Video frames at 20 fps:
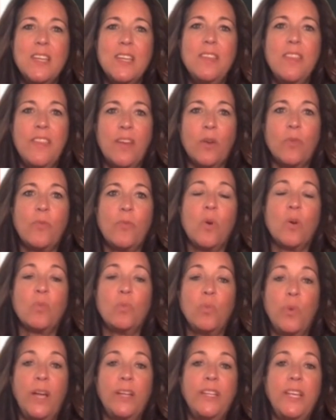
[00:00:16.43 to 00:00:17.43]
can therefore
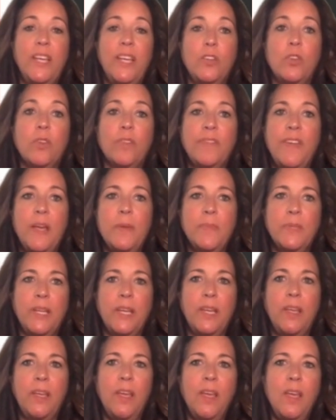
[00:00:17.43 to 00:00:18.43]
run in your
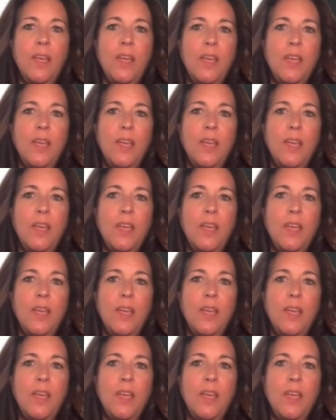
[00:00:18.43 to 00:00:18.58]
family.